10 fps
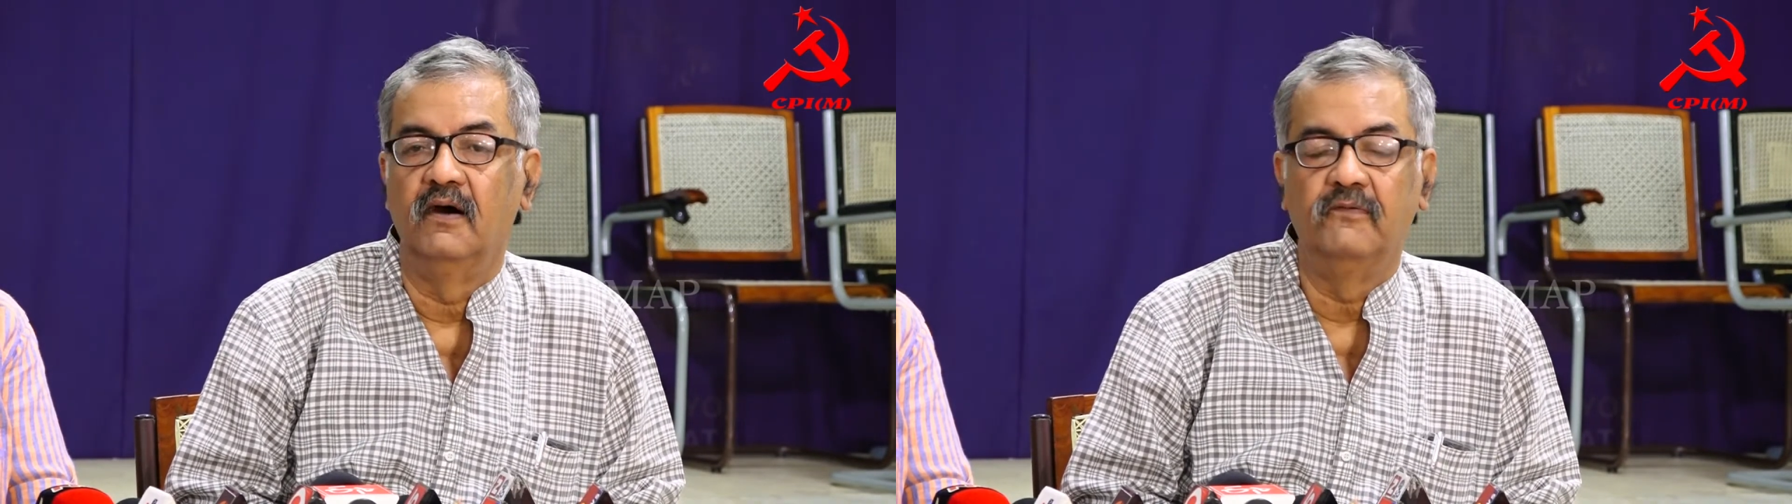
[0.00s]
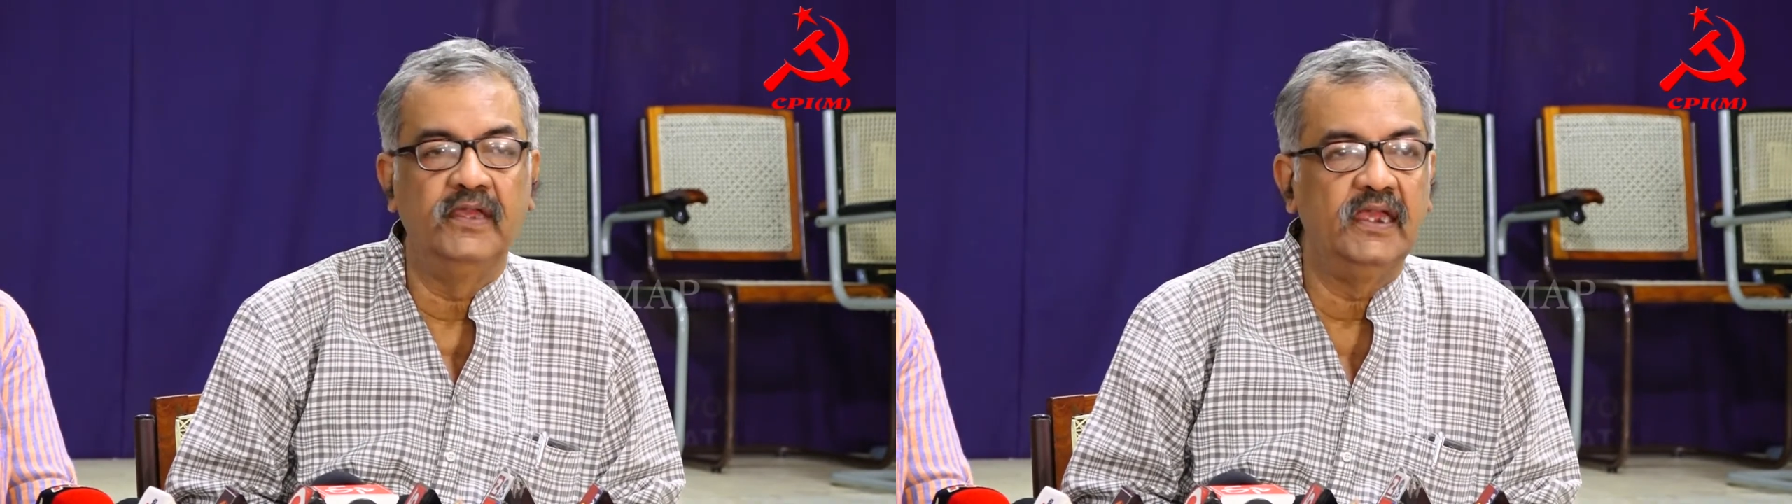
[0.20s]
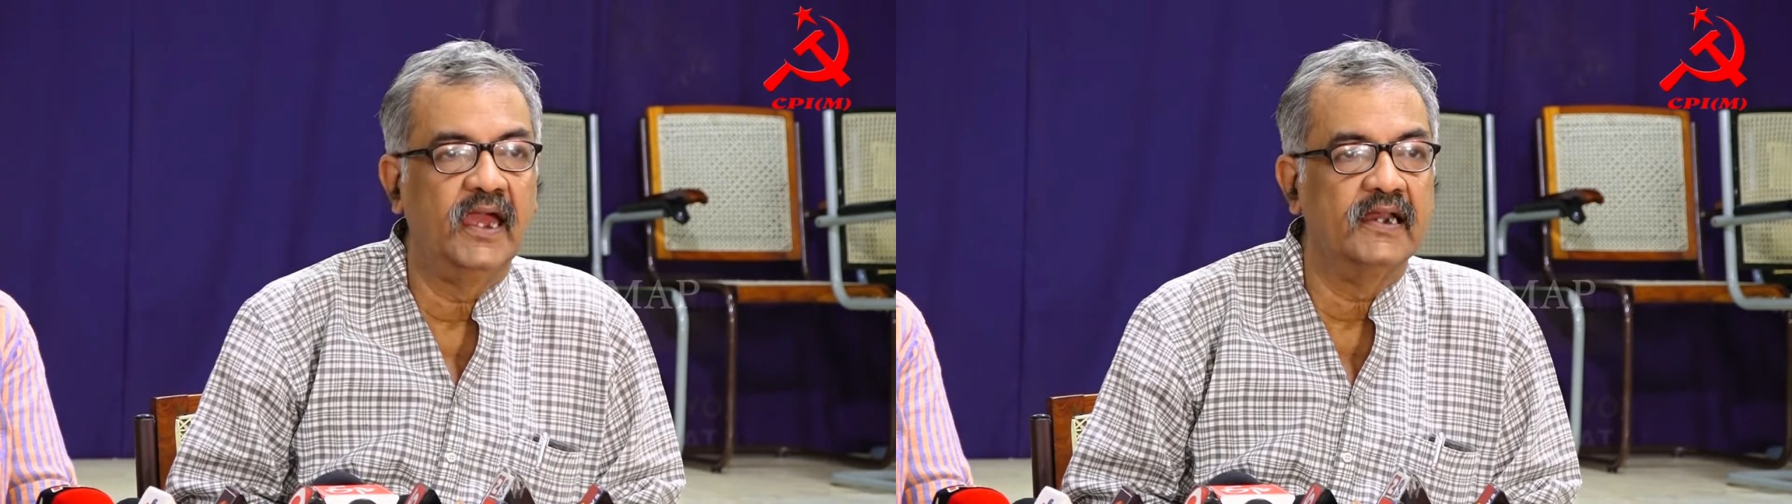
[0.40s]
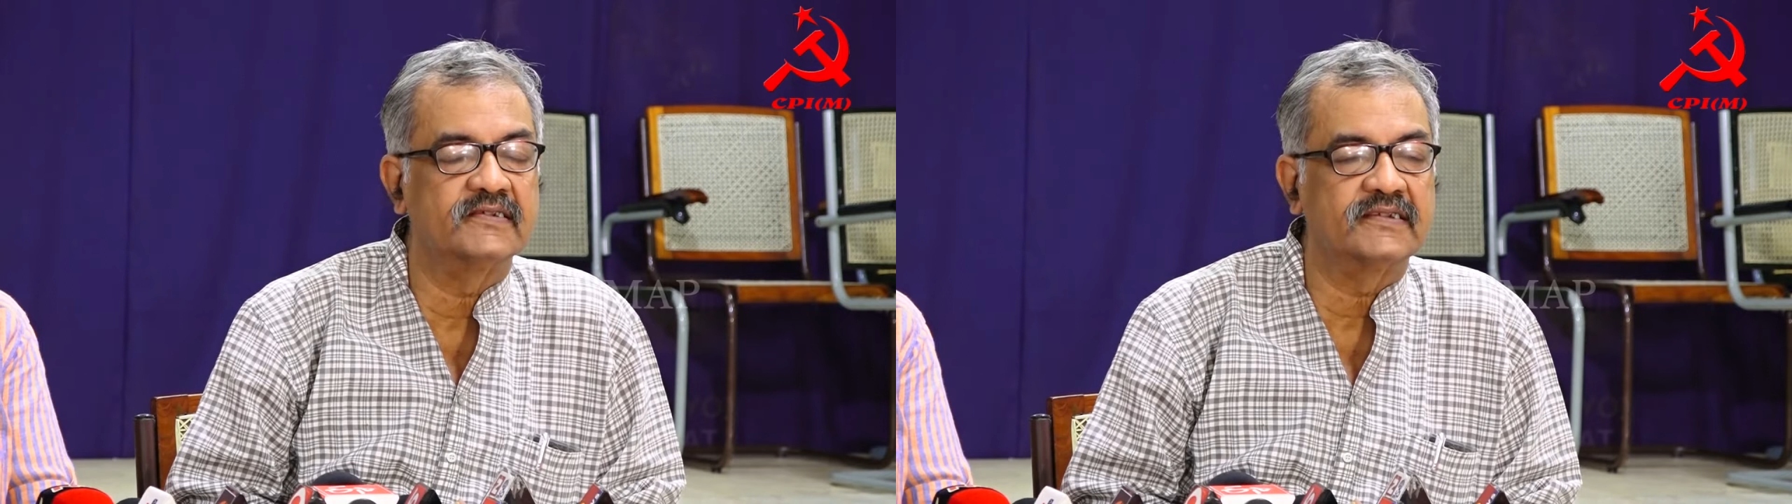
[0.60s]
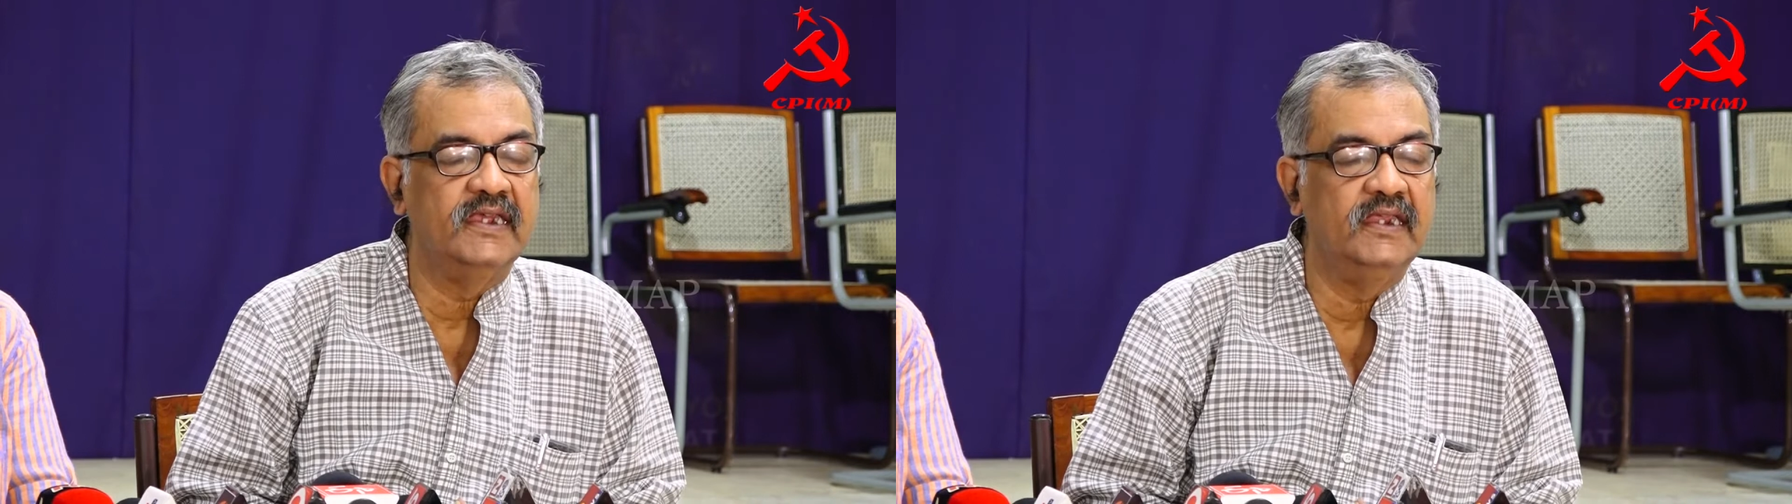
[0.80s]
we had
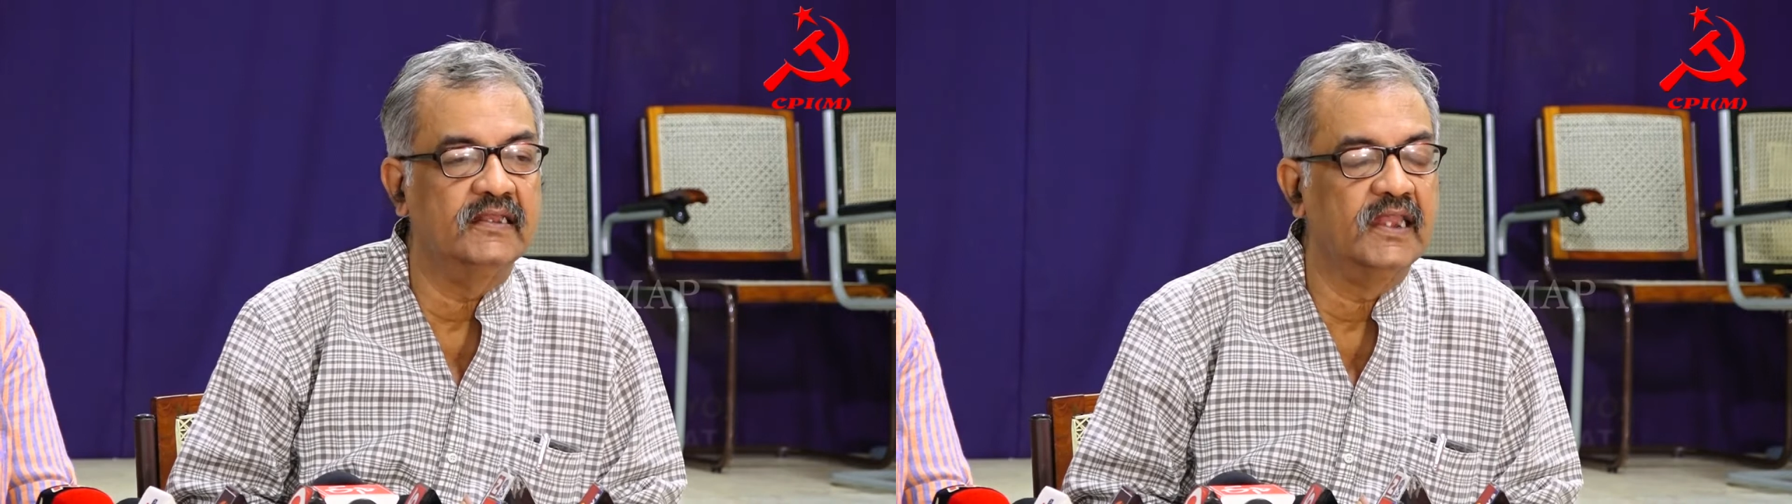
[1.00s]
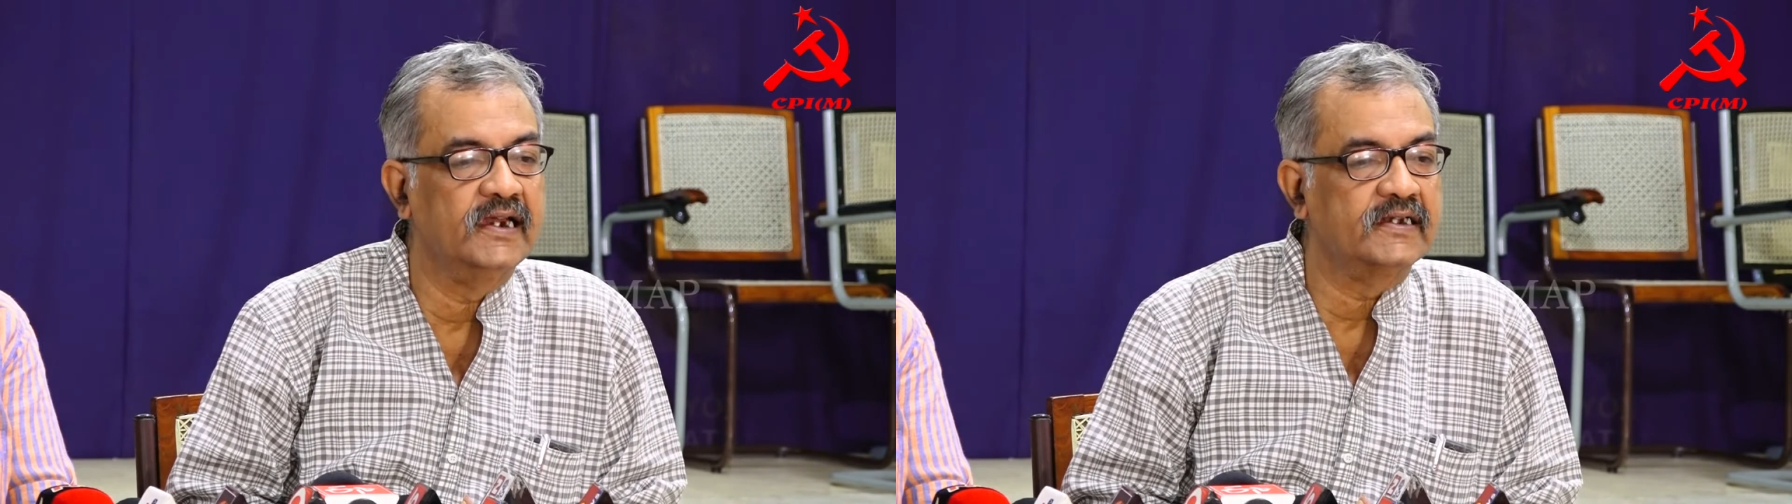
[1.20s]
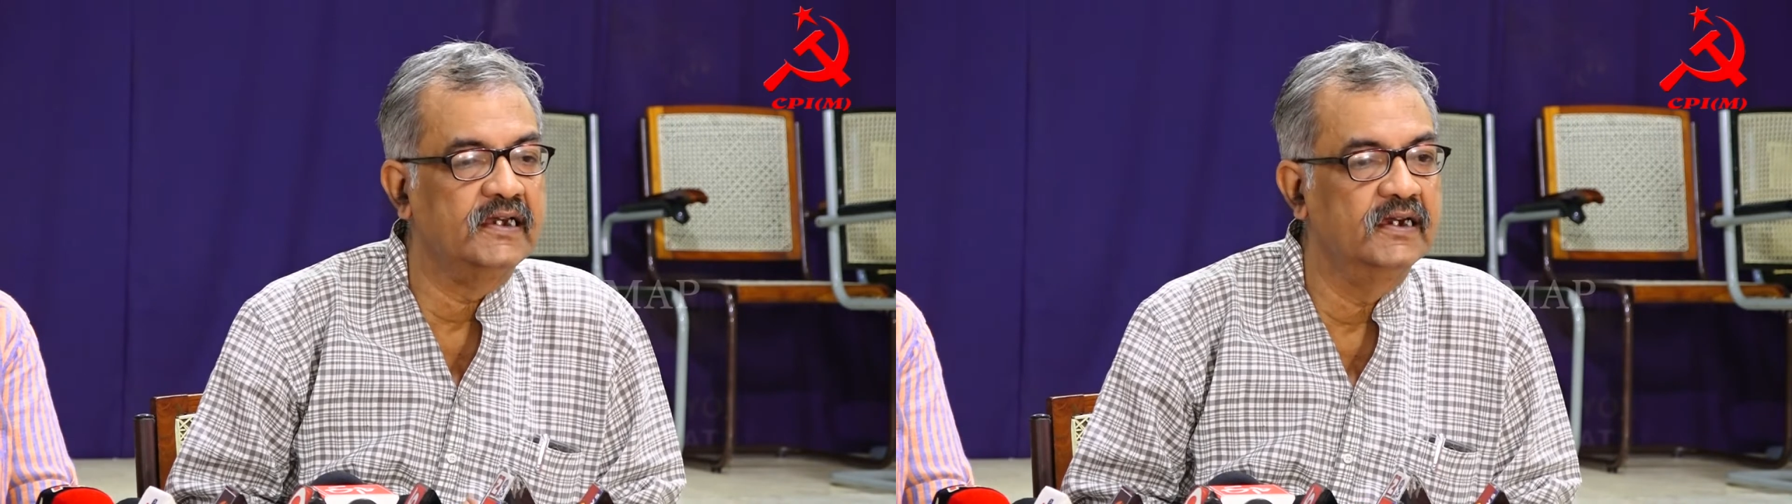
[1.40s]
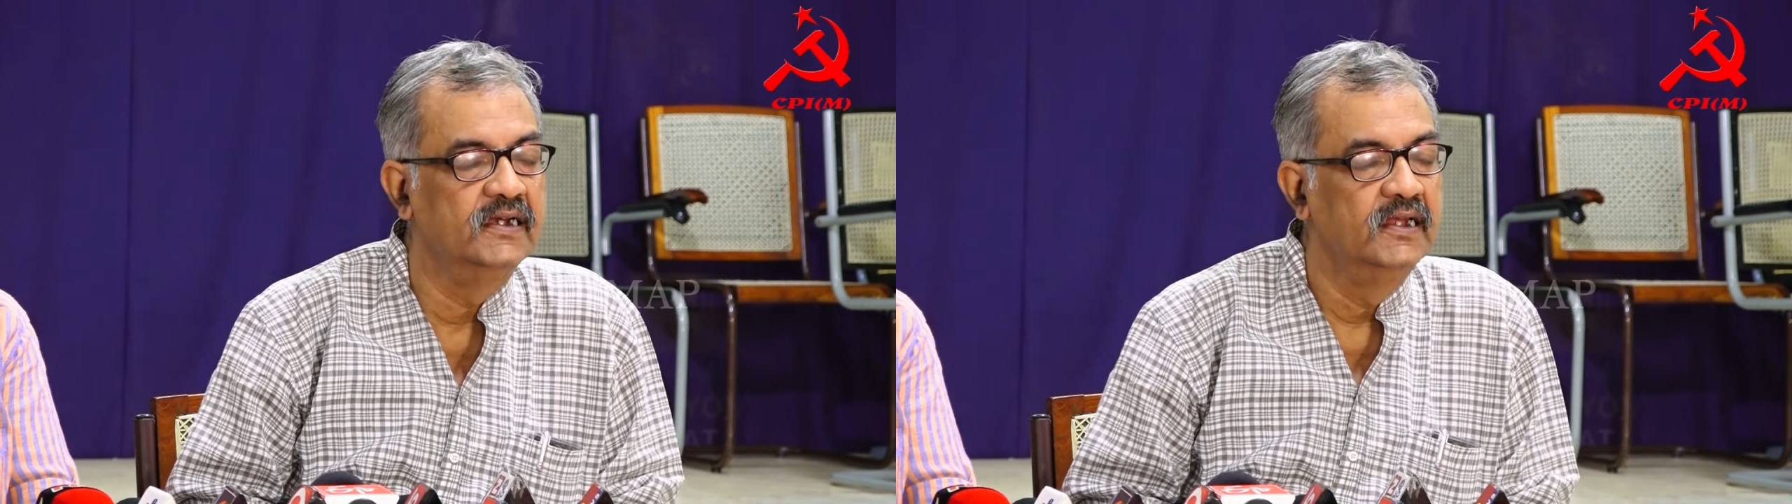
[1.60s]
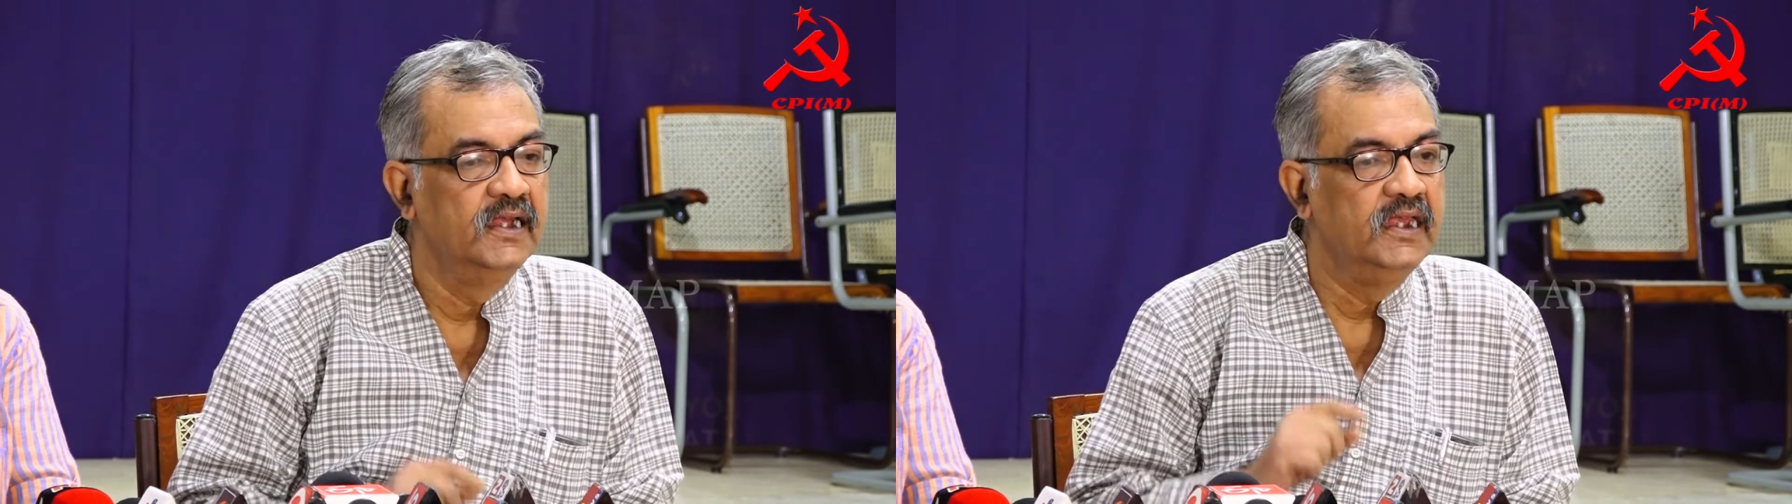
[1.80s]
seen that